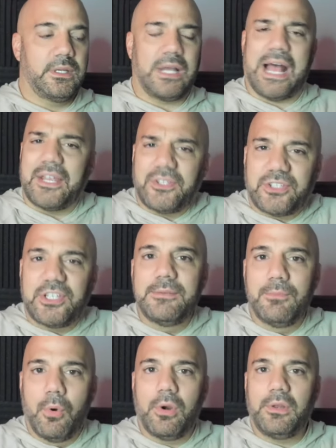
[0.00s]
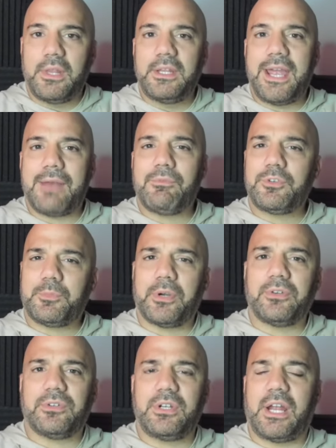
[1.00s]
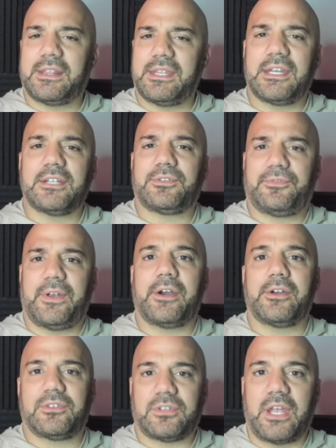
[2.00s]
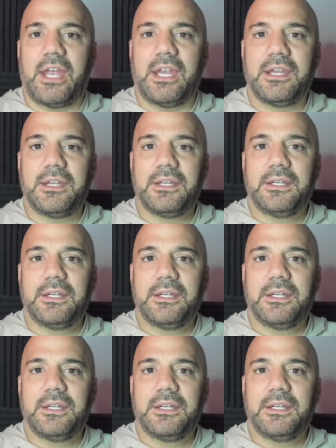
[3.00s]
I see more than the average person. I think it's fair to say.